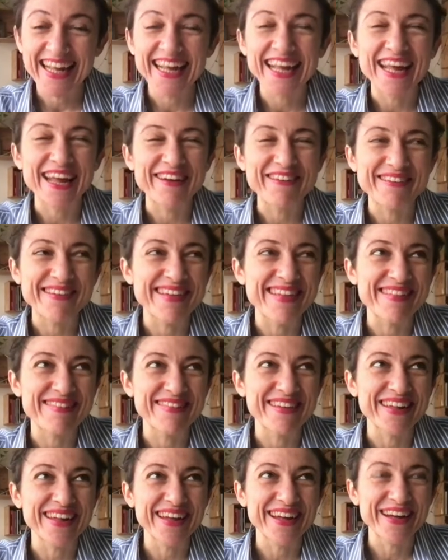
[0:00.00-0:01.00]
It was
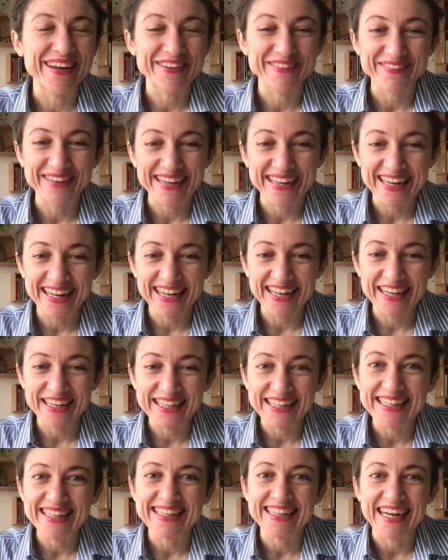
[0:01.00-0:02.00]
quite a
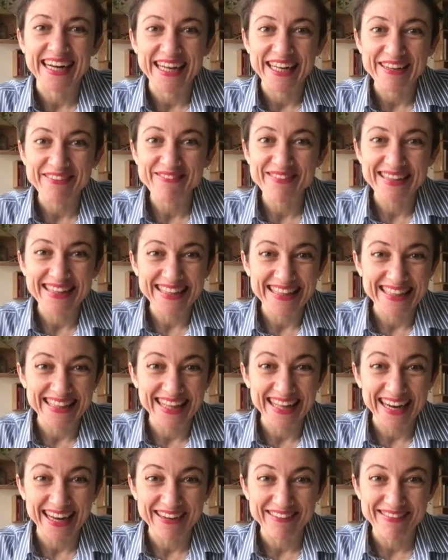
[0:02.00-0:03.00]
long time
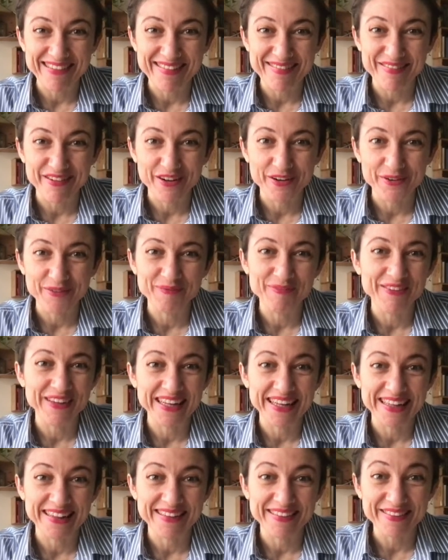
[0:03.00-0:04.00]
that I was
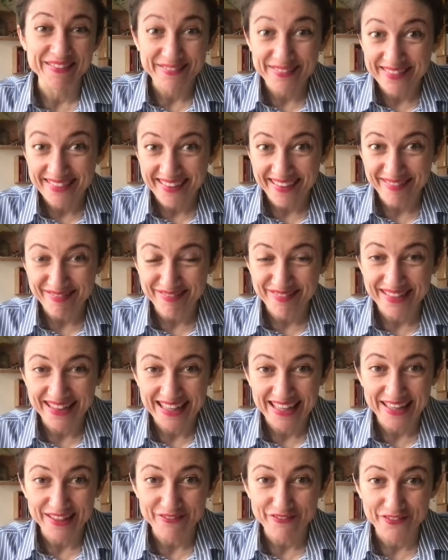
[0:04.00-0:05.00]
hoping to test
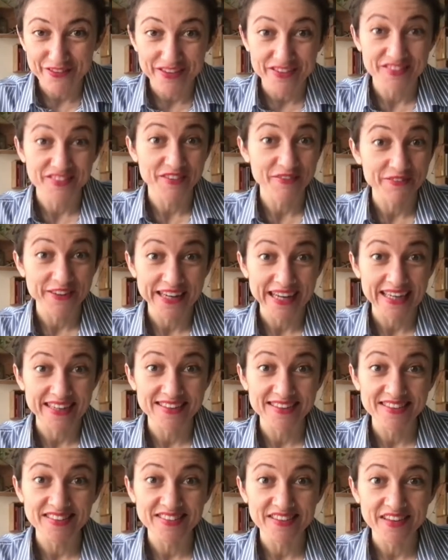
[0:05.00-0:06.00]
knit for someone
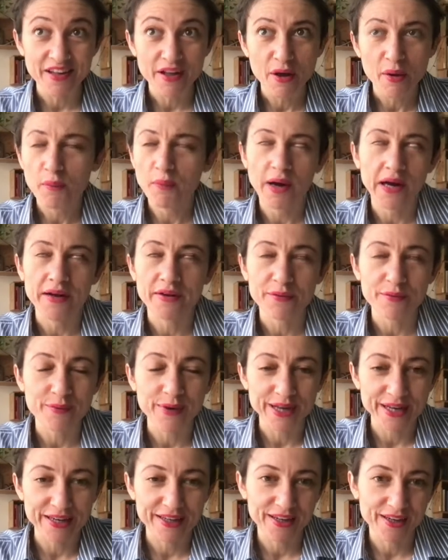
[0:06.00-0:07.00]
else. Well,
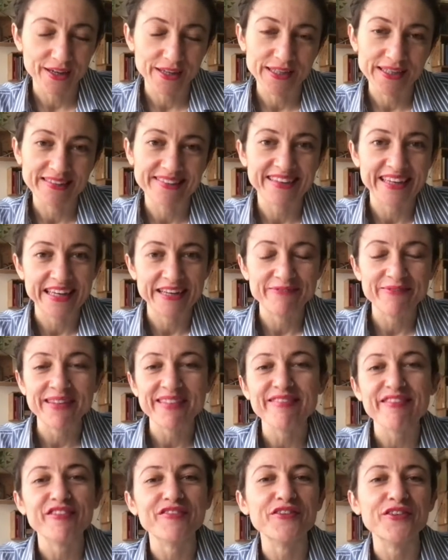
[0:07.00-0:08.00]
quite a long time. It's
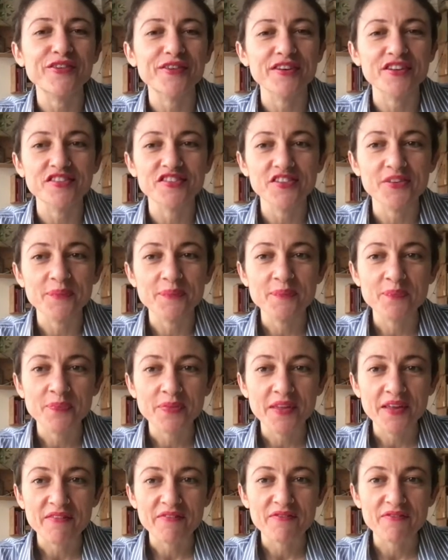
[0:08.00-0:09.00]
of course
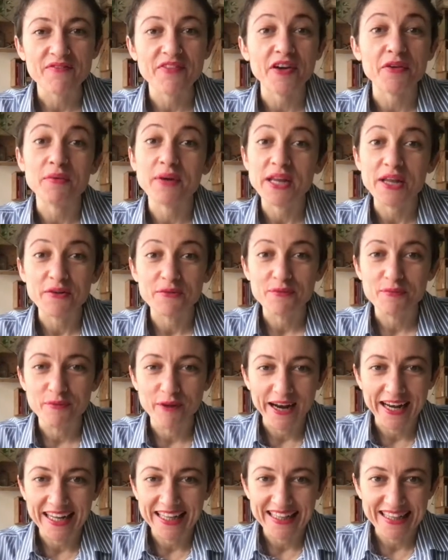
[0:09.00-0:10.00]
very
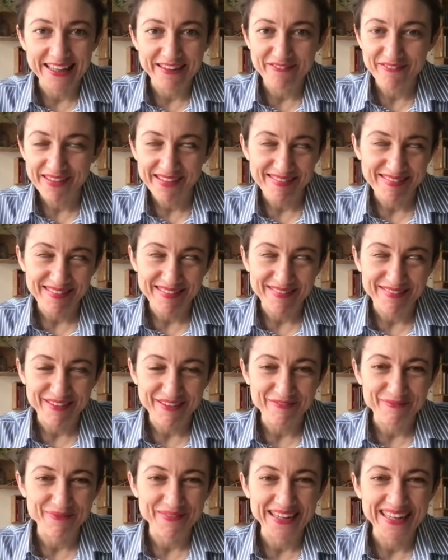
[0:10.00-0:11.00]
relative since
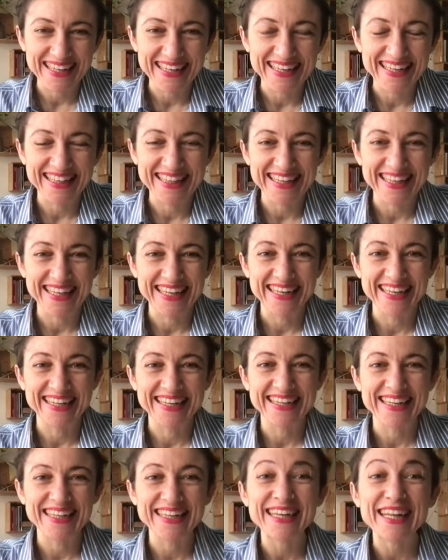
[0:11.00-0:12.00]
I've been knitting
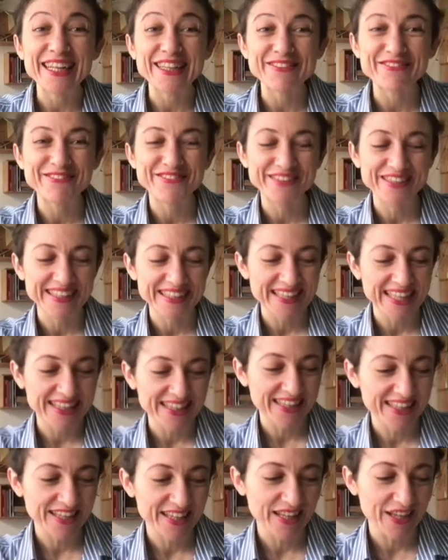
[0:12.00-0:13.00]
not for
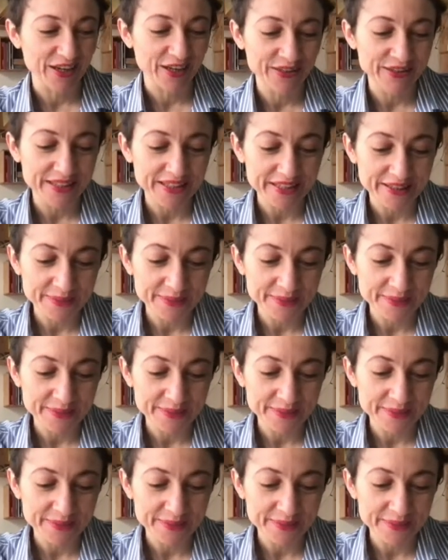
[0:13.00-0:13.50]
that long,